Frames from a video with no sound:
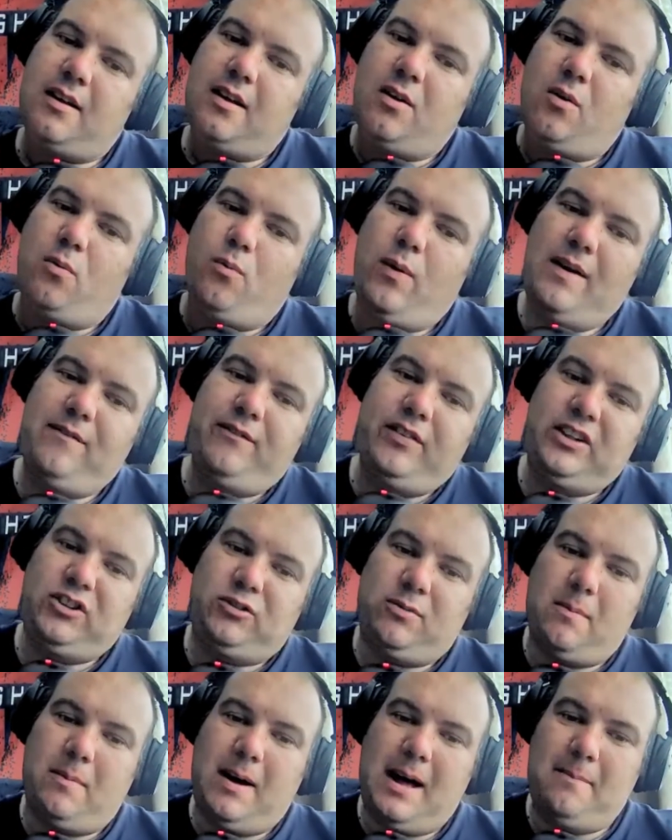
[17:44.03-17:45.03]
When Vince
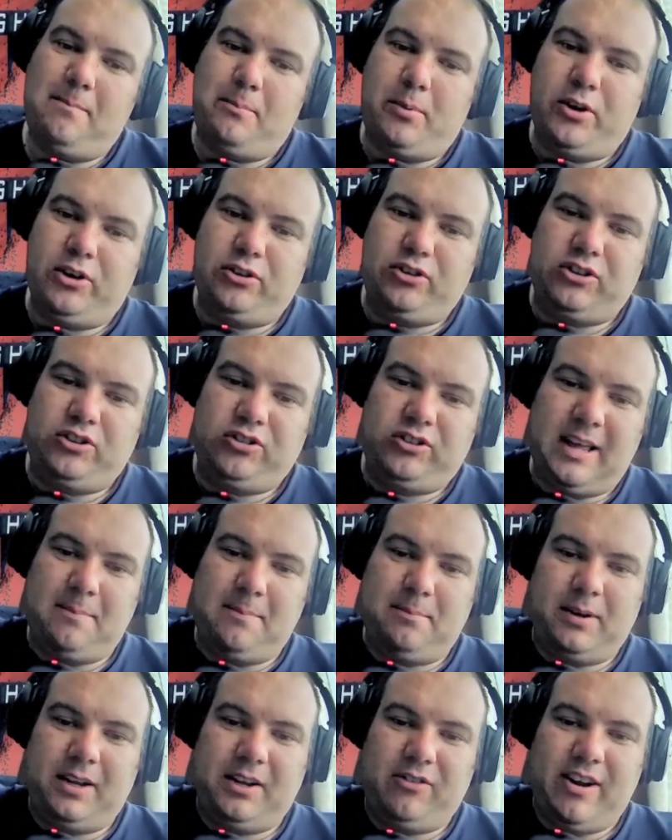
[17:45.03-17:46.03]
McMahon purchased
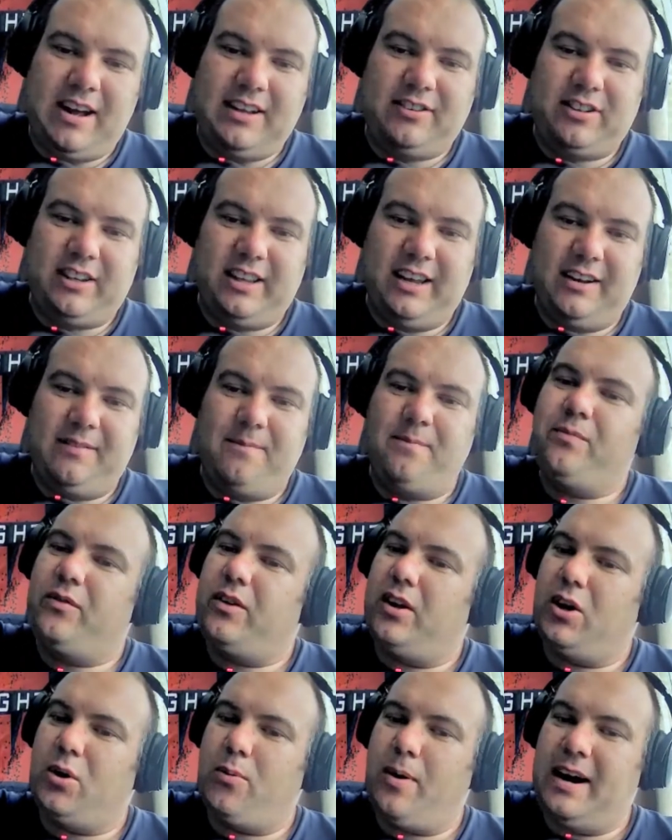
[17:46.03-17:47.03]
Stampede Wrestling,
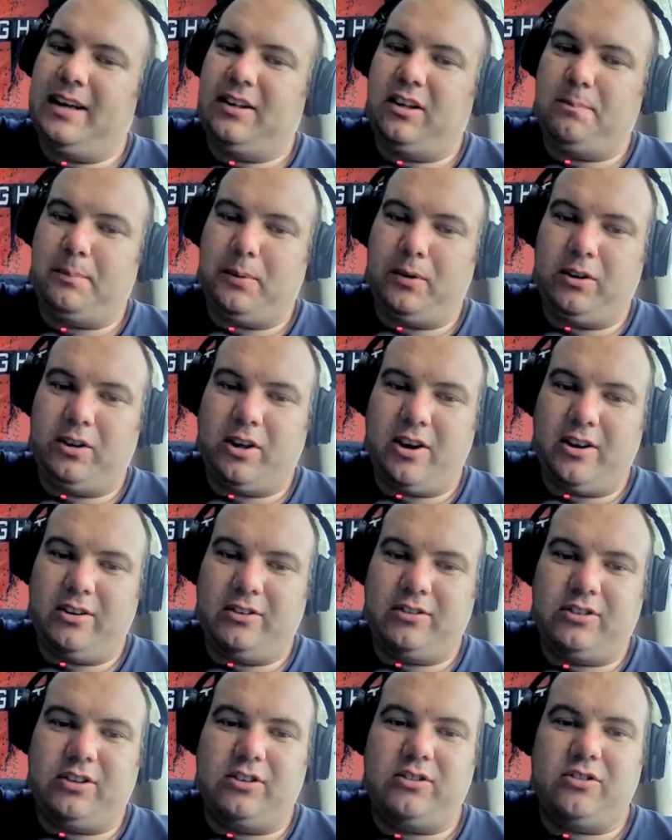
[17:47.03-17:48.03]
he acquired the
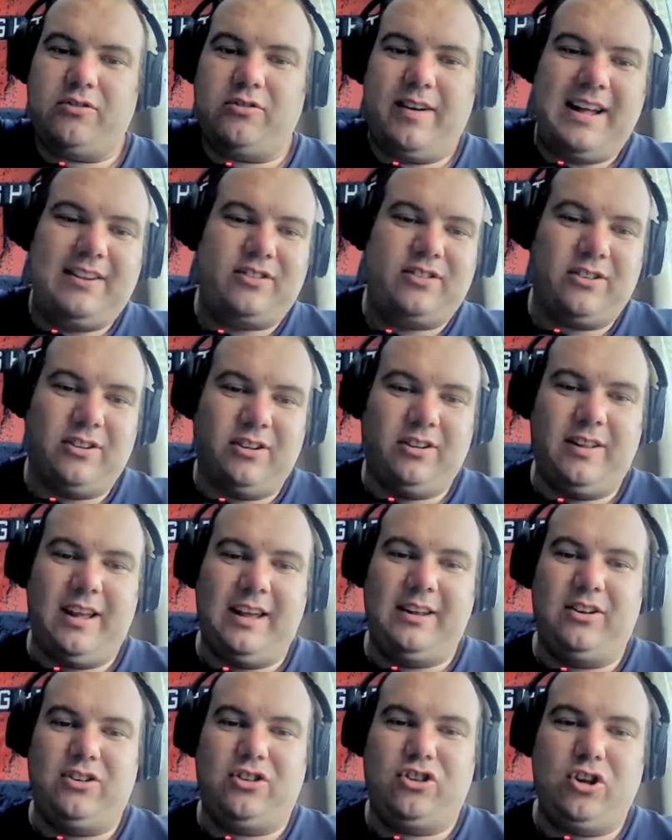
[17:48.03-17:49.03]
Bulldogs to wrestle
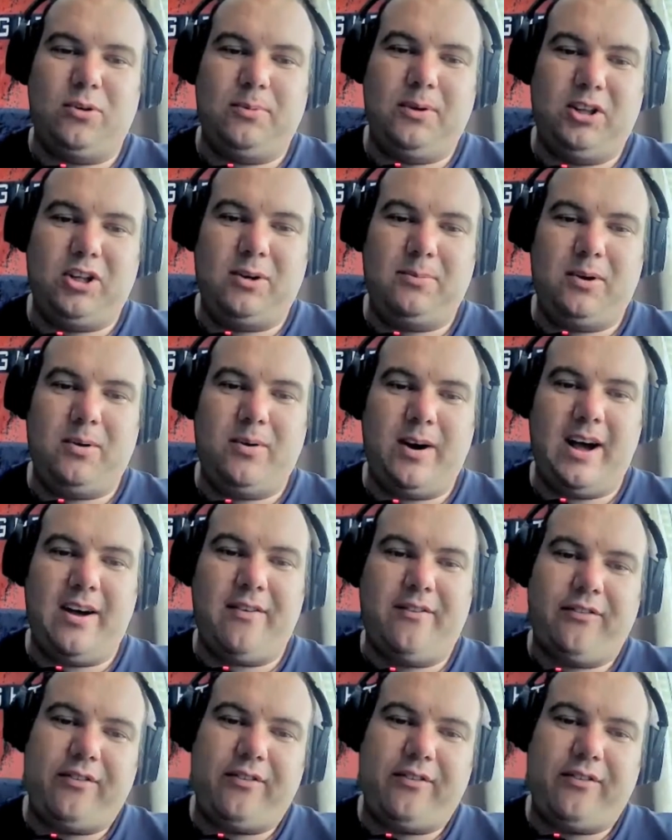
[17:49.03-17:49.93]
in the WWF.